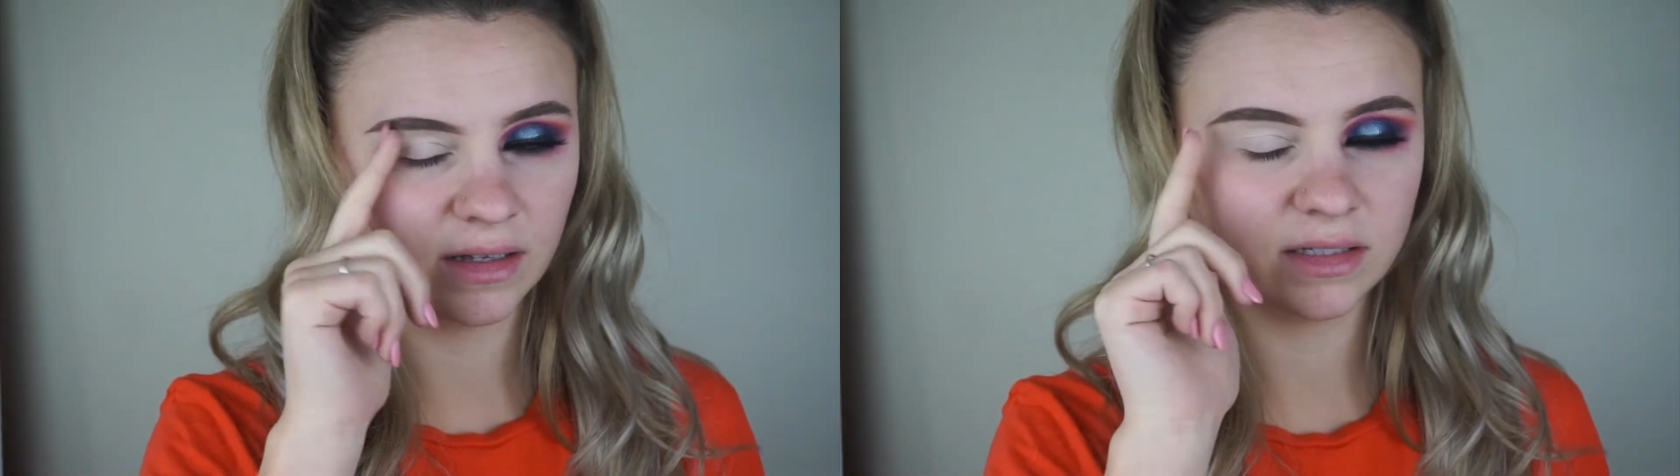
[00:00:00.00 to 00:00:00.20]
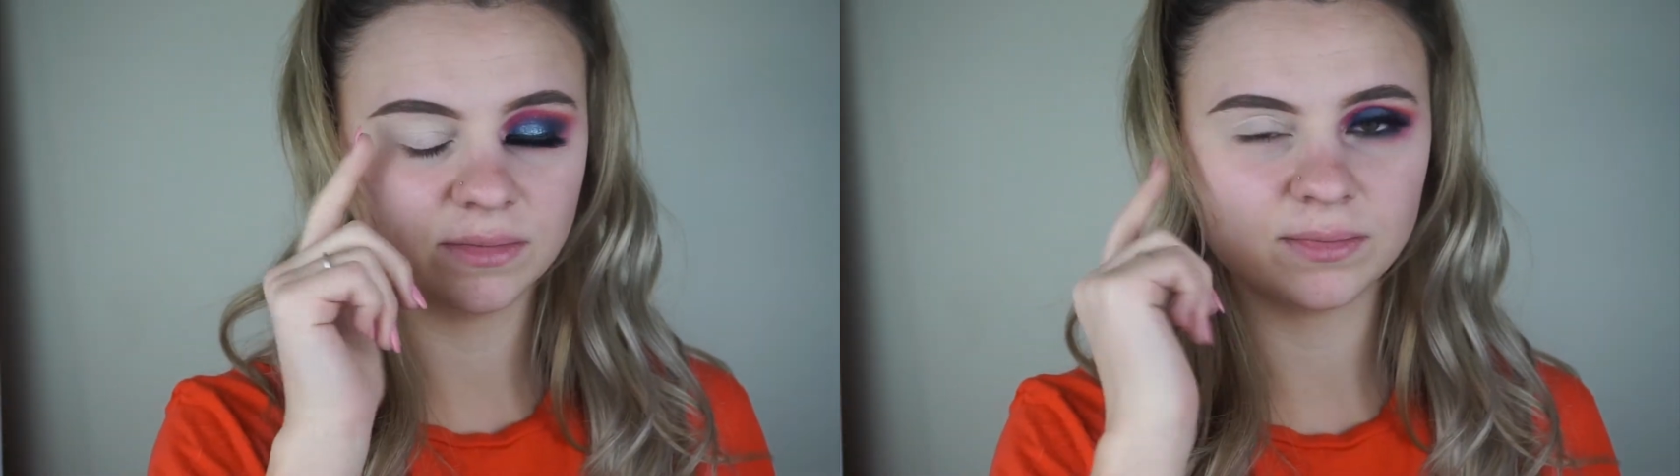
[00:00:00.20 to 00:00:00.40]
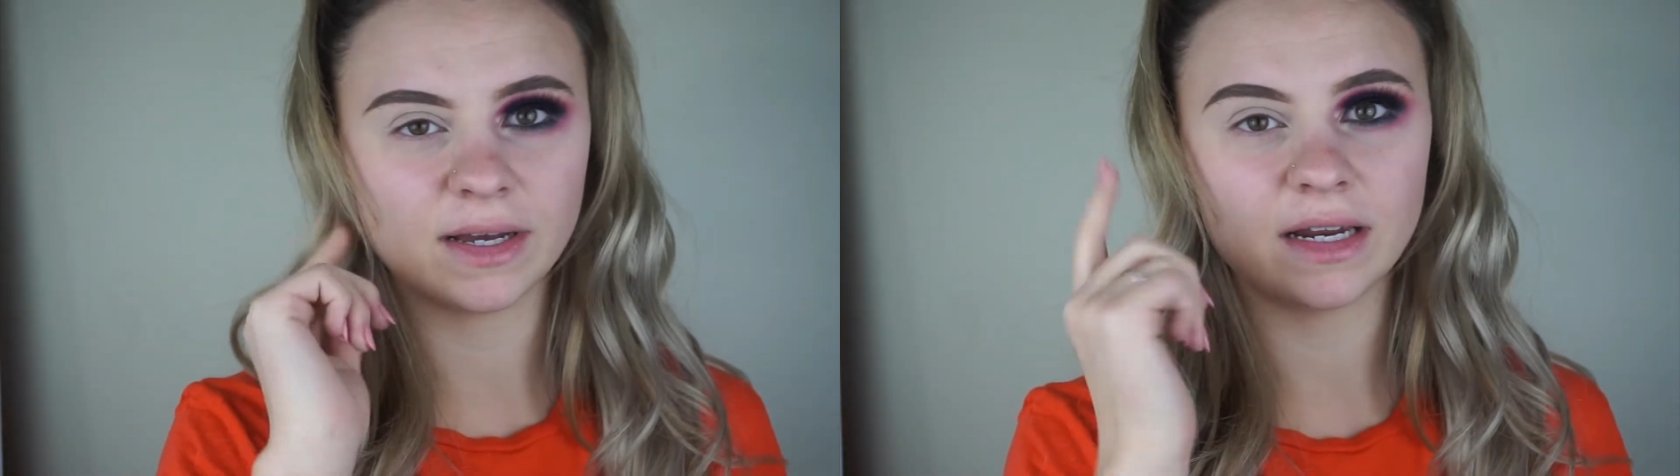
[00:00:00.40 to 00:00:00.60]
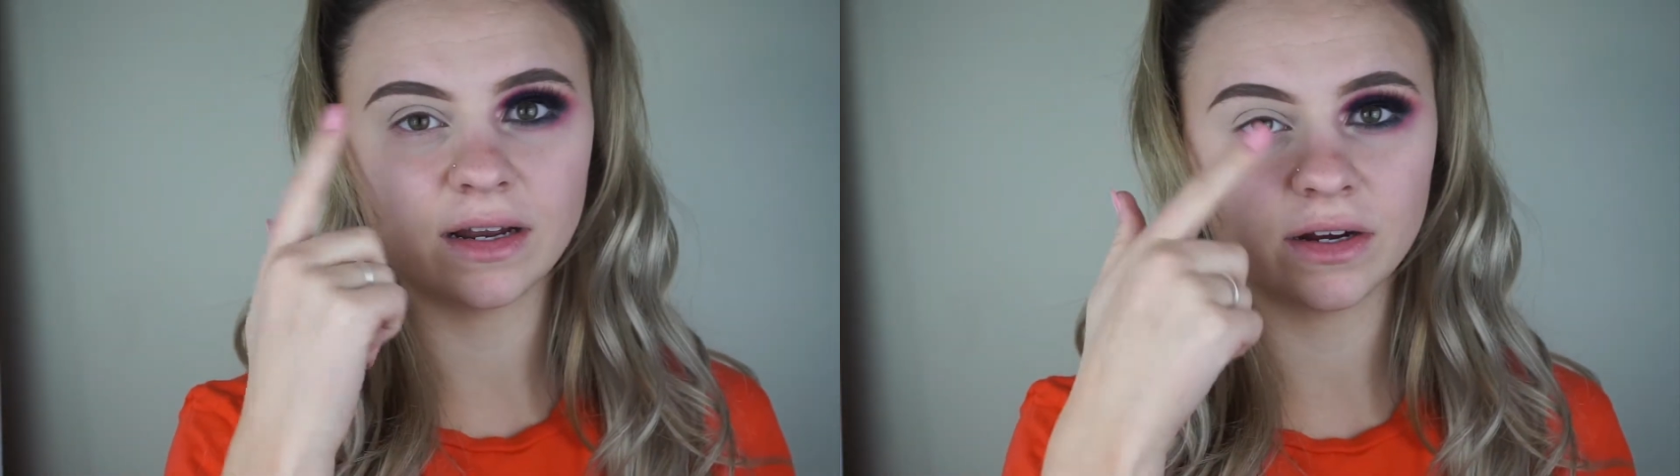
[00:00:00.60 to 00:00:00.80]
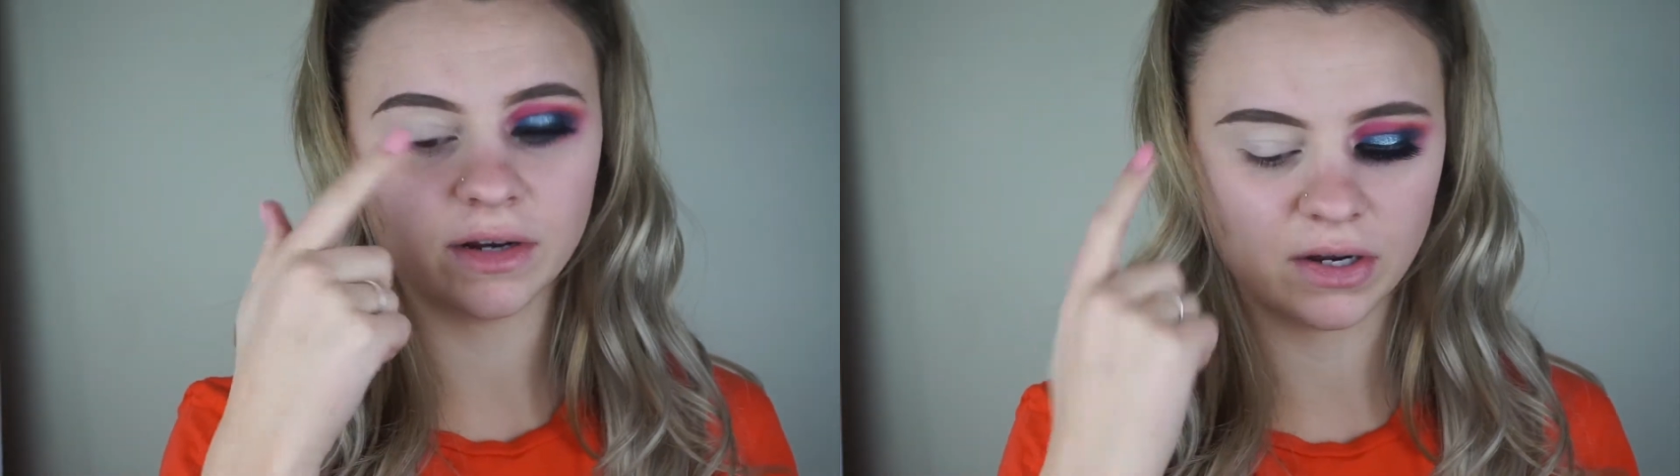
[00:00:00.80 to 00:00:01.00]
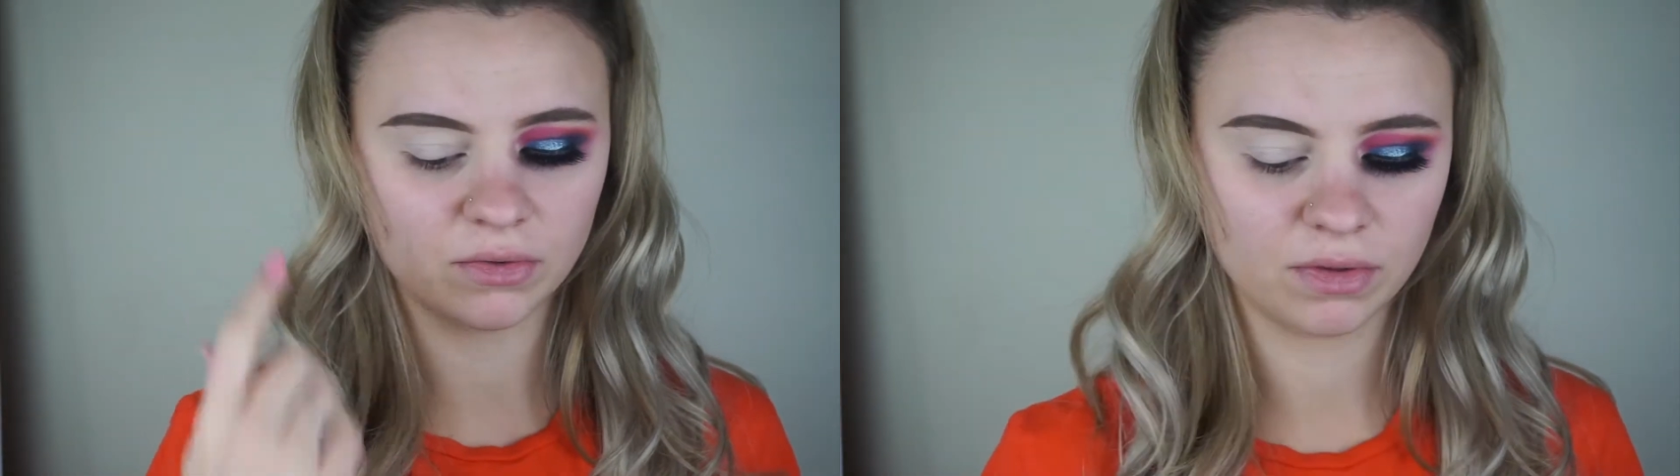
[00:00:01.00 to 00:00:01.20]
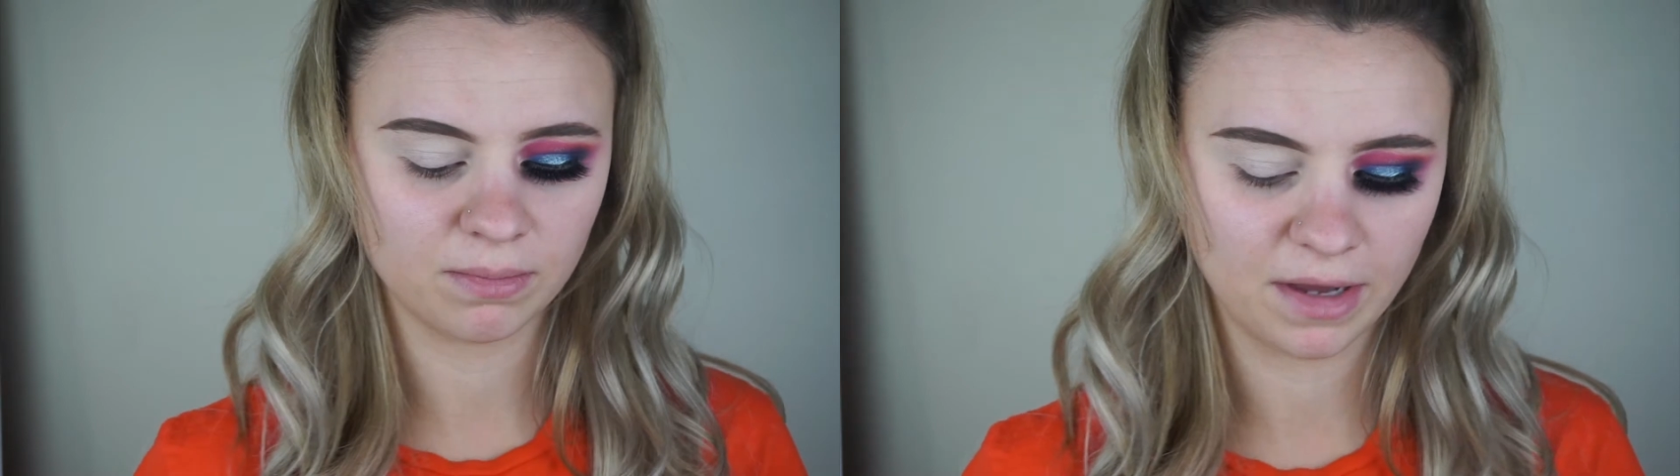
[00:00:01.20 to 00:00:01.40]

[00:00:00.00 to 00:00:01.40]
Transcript: of spread it around with